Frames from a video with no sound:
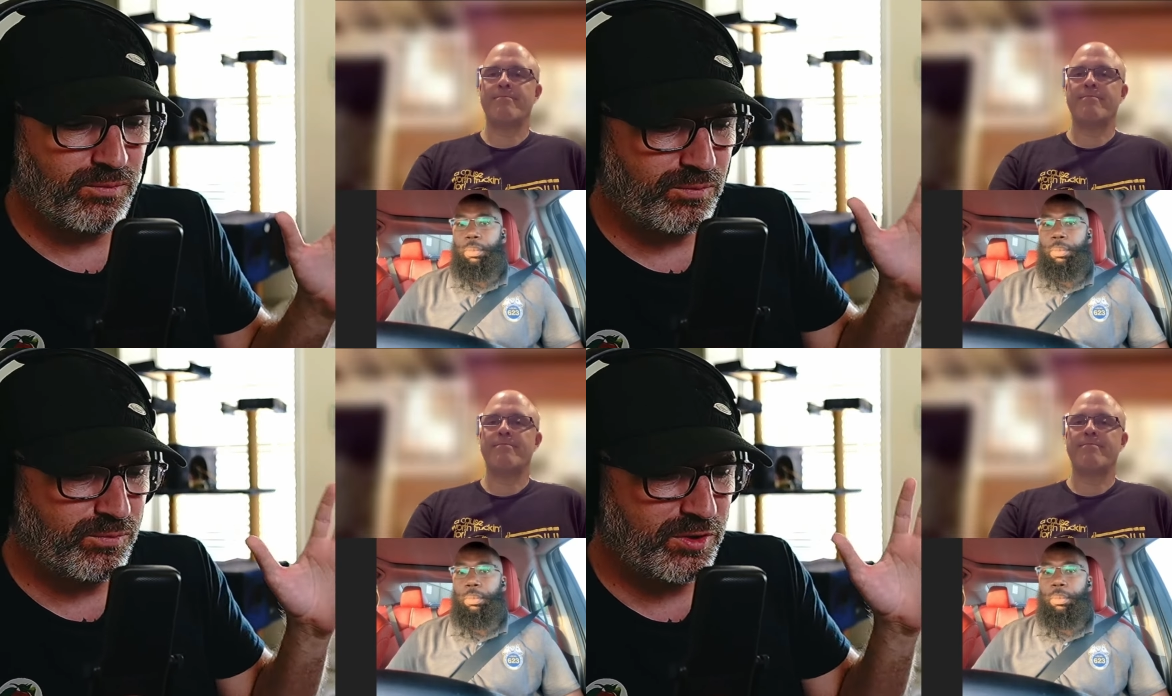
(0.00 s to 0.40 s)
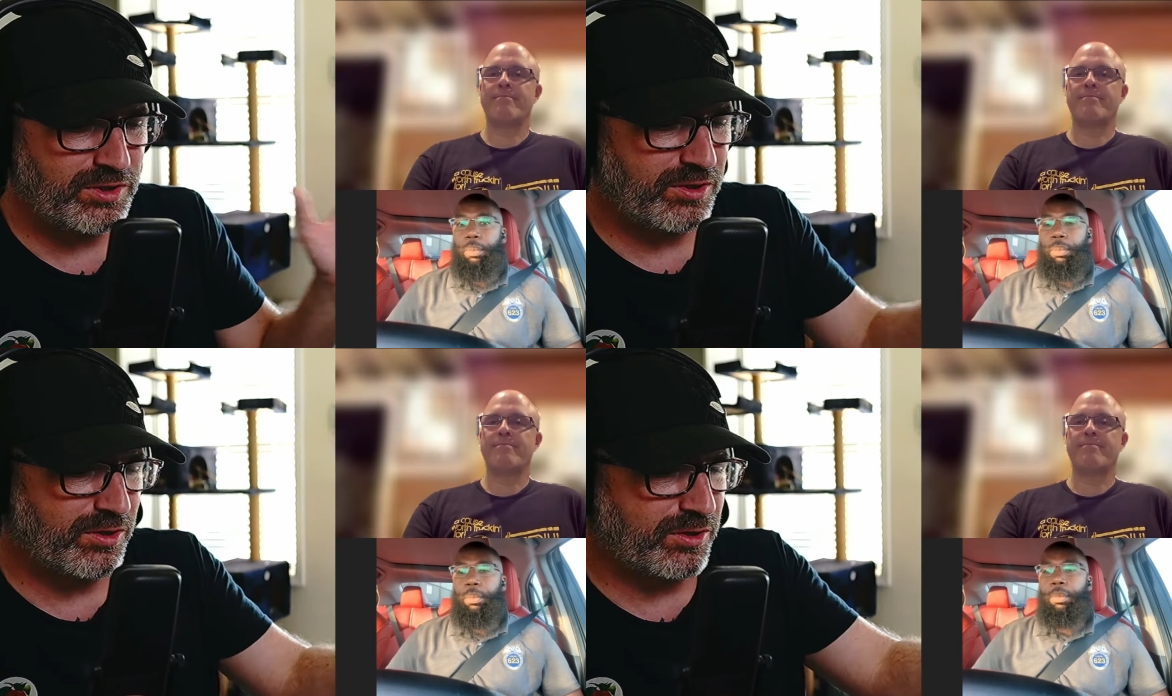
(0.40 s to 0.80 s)
Speaker 1: when
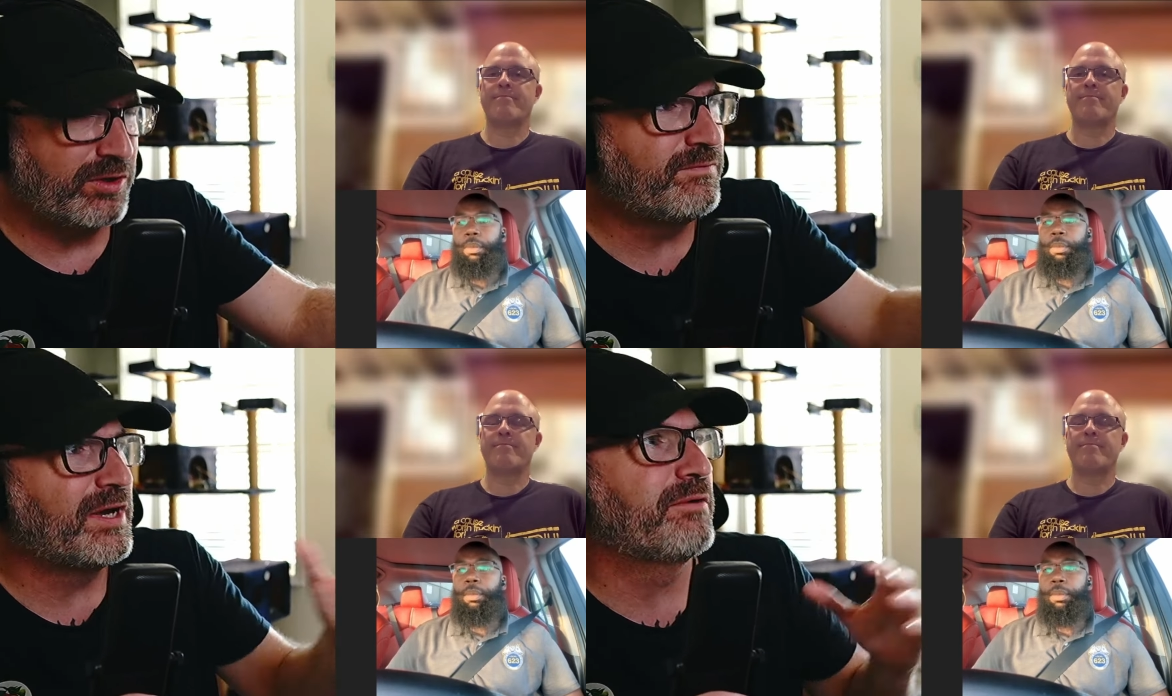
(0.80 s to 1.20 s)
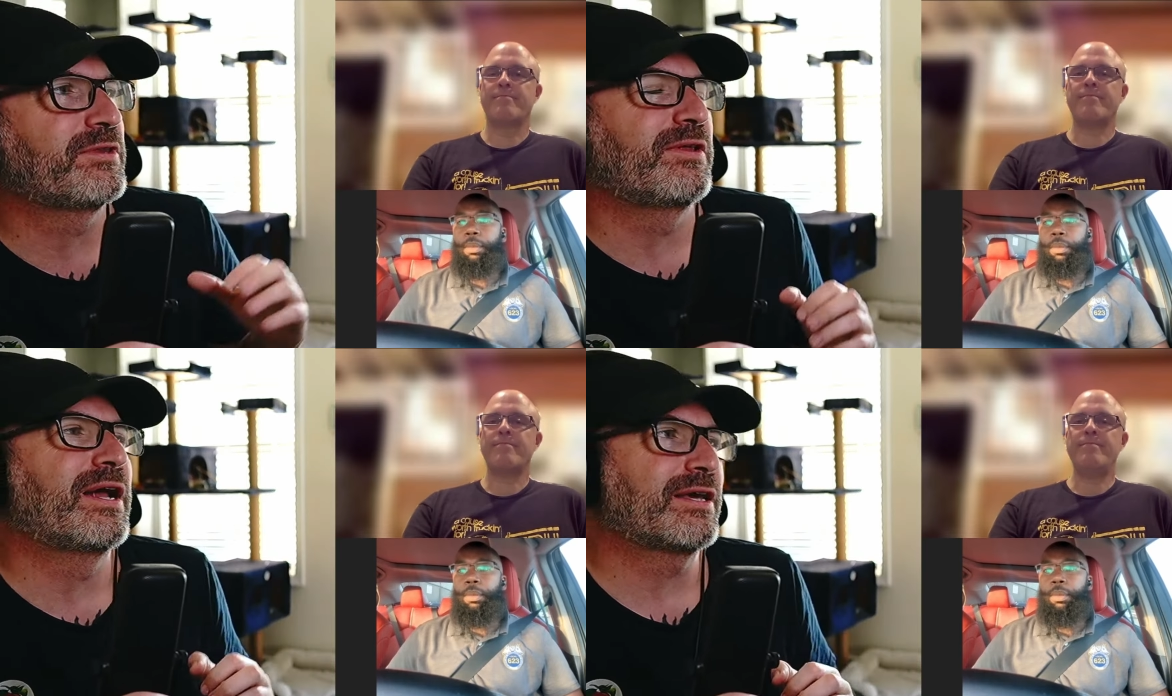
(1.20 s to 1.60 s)
you're, you've dealt
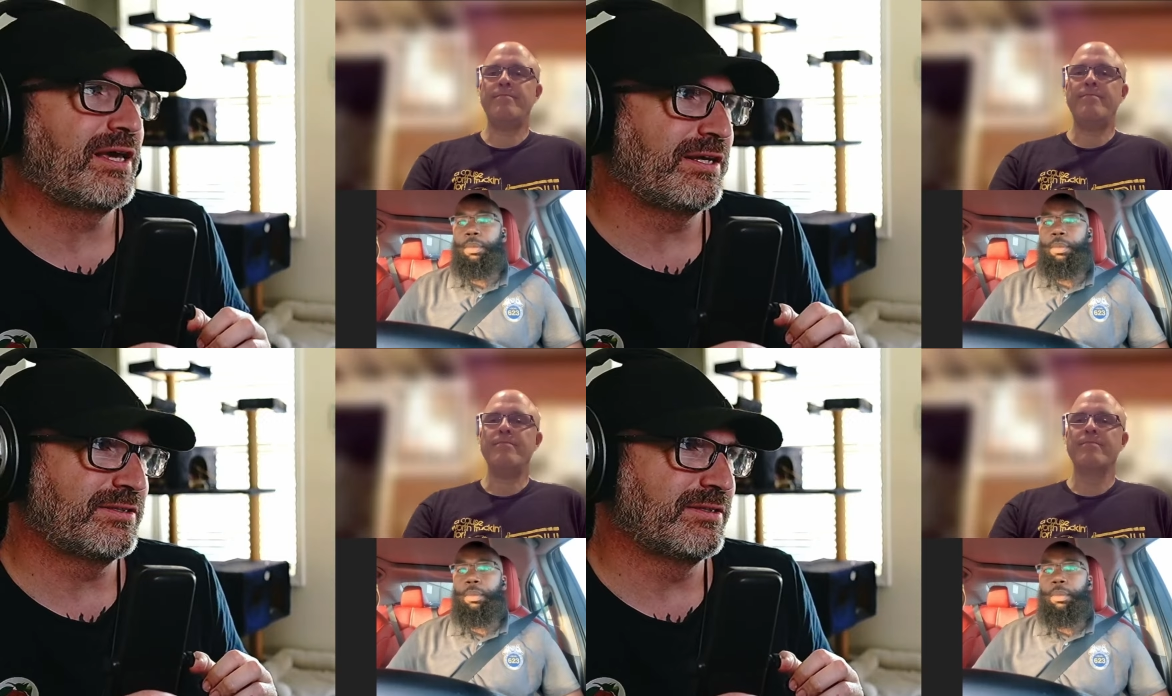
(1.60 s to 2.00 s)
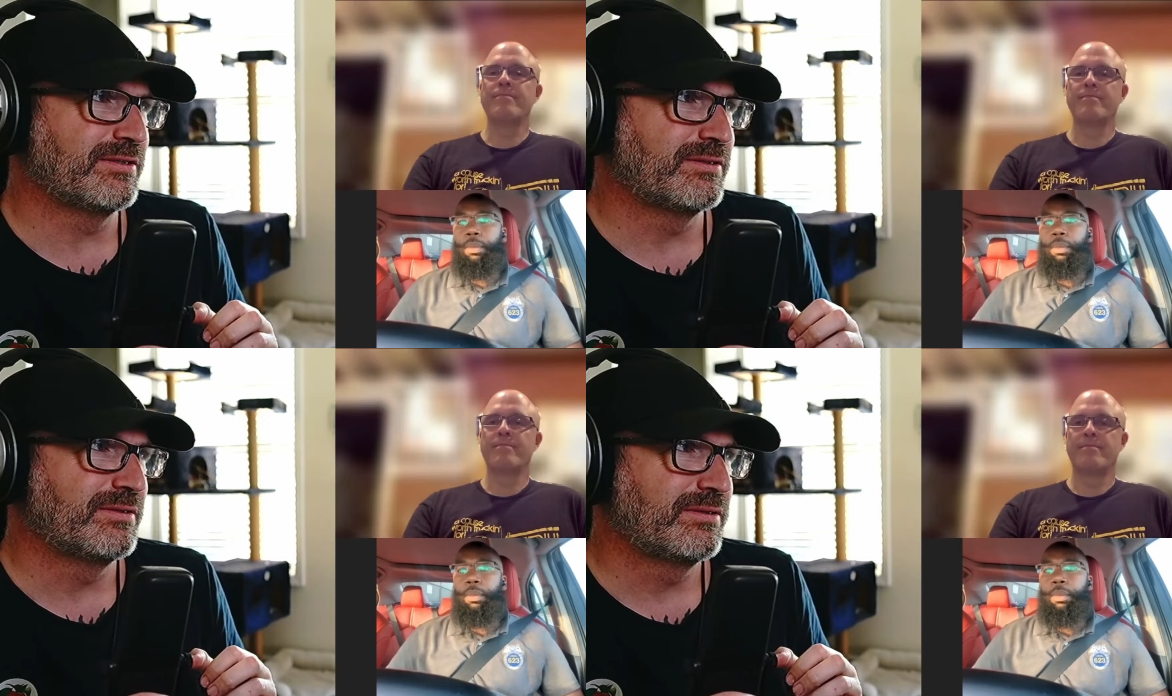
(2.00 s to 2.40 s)
with a lot of
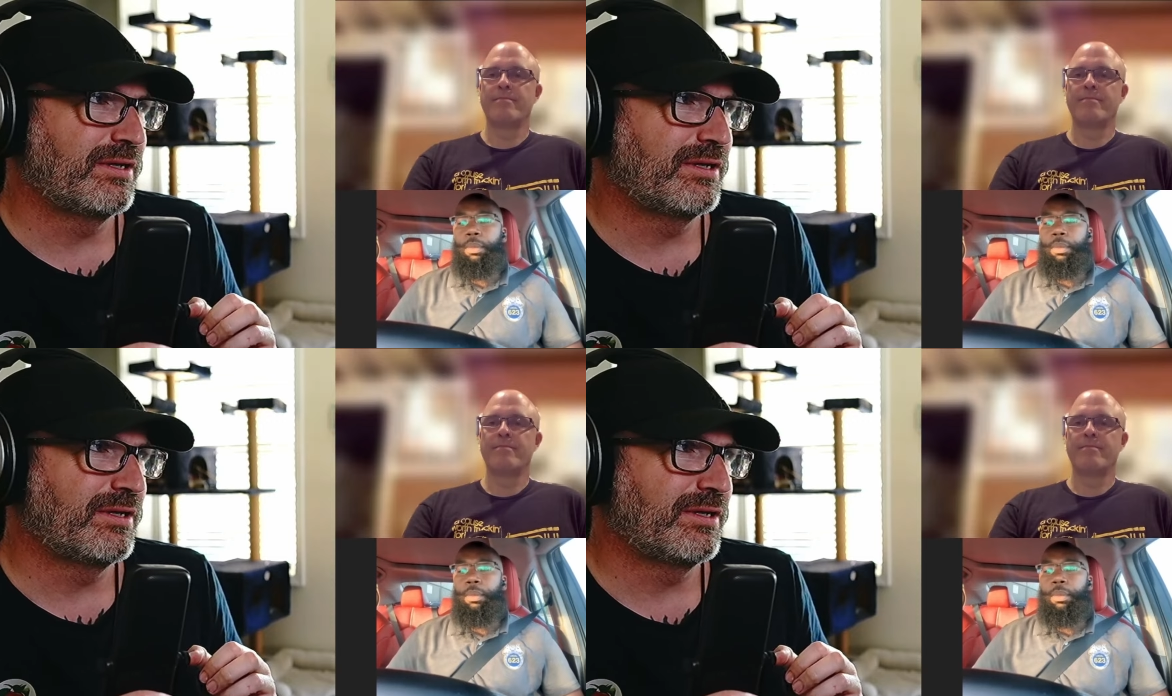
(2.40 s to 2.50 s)
cases,